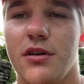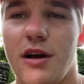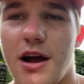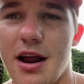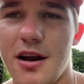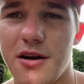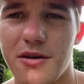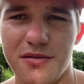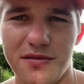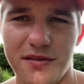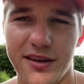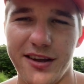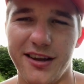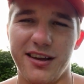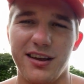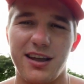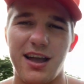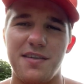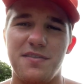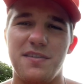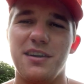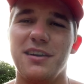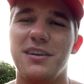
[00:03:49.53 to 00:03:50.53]
I don't
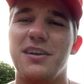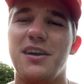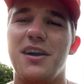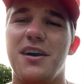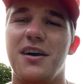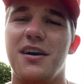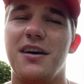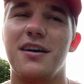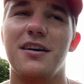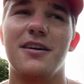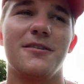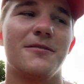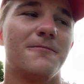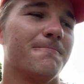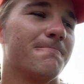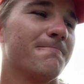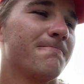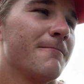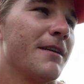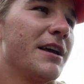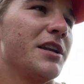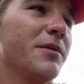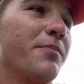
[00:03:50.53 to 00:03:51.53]
think, I think uh,
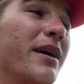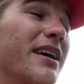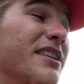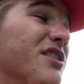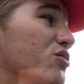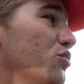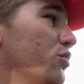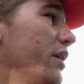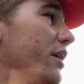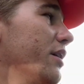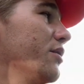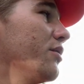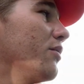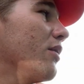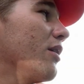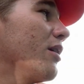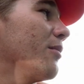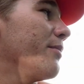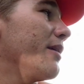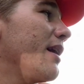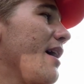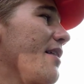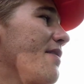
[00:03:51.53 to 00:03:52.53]
it depends where you
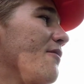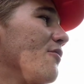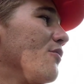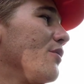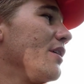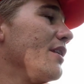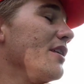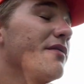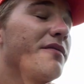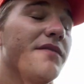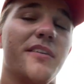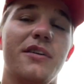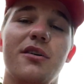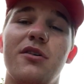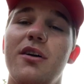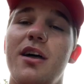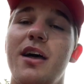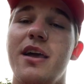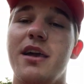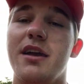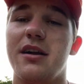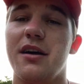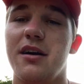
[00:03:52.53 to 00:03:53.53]
are, but I really feel
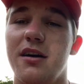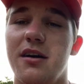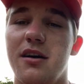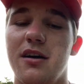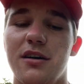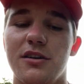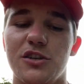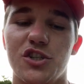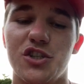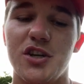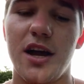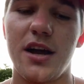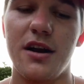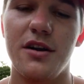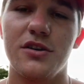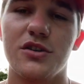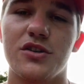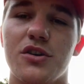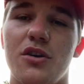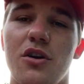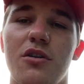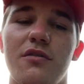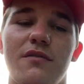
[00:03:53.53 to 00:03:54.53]
like uh,
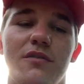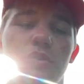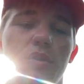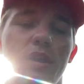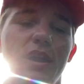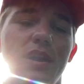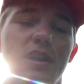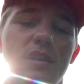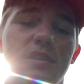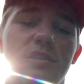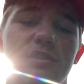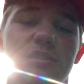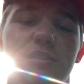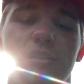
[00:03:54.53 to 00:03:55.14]
shiners are overrated.